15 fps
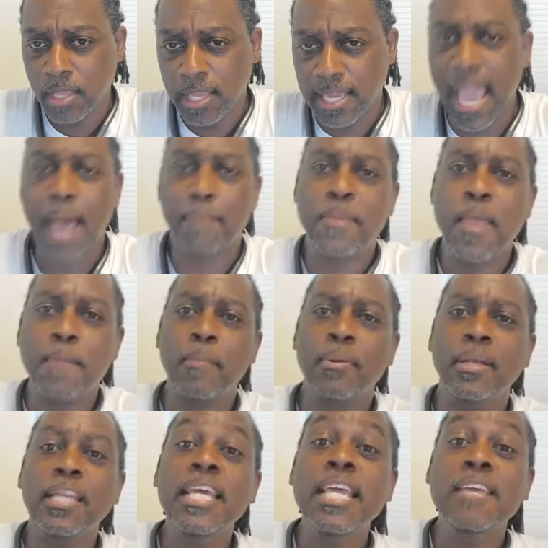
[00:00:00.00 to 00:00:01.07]
Got people
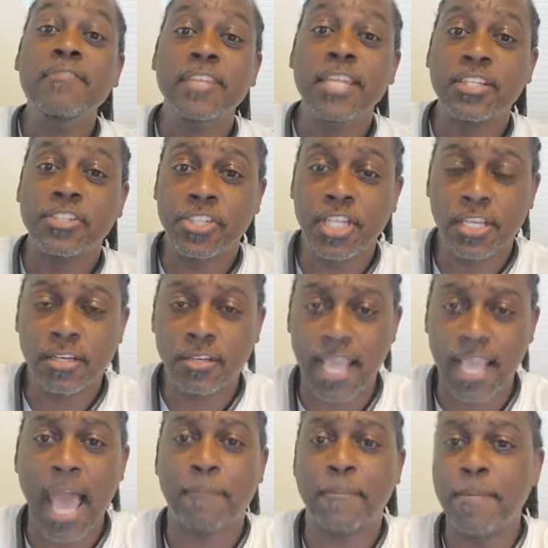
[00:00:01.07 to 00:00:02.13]
believing this shit?
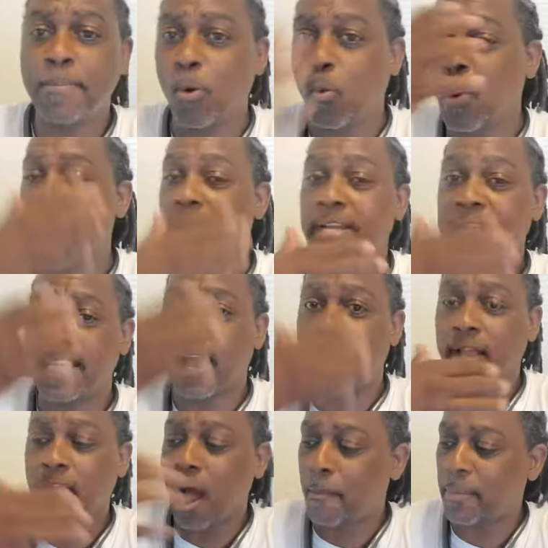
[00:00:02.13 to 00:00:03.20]
Got people wearing
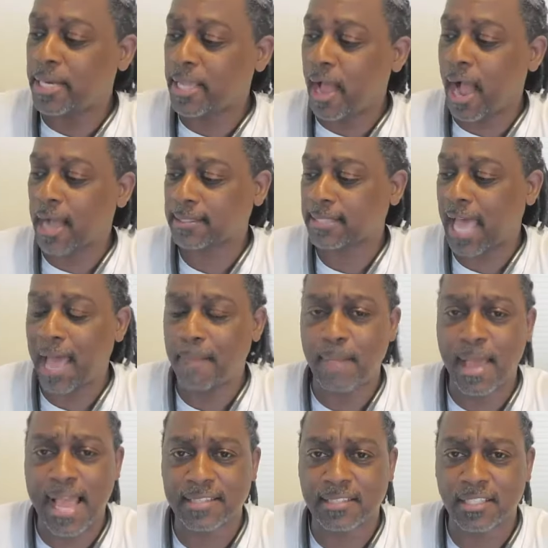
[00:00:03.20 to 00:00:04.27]
carbon dioxide
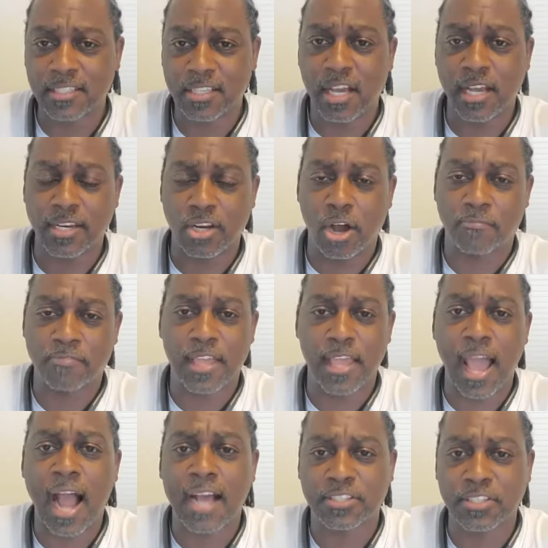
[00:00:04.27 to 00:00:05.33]
masks, cutting off their
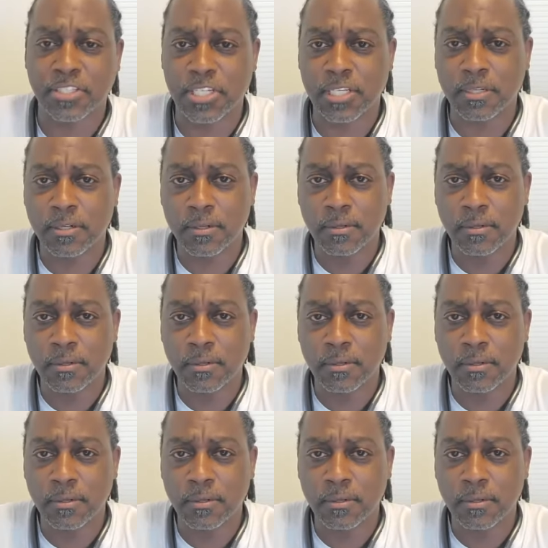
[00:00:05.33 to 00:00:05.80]
oxygen?